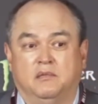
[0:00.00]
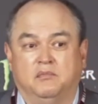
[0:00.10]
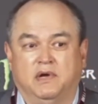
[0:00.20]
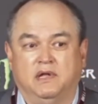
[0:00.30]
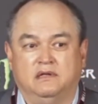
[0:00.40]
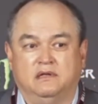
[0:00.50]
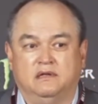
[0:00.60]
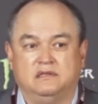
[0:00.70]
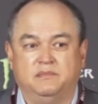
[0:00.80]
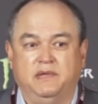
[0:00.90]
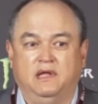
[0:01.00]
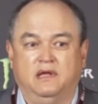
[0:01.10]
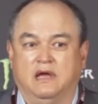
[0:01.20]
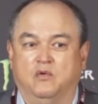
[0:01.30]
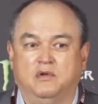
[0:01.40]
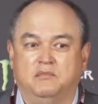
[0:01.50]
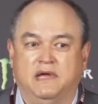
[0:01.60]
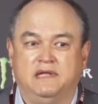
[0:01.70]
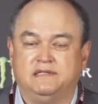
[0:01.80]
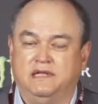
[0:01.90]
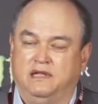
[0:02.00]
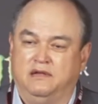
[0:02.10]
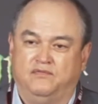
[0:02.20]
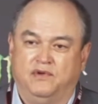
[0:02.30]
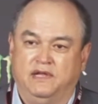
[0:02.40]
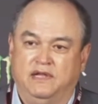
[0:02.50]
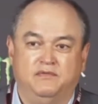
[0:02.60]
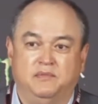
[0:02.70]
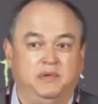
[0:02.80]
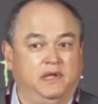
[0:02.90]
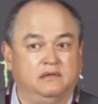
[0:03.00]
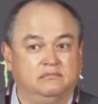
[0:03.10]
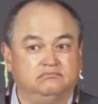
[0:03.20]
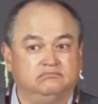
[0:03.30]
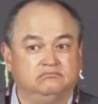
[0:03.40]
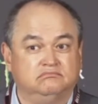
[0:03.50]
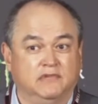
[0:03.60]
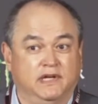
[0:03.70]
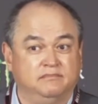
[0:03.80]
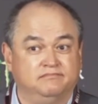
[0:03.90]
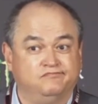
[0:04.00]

But to me, I wouldn't mind seeing him fight MVP, right?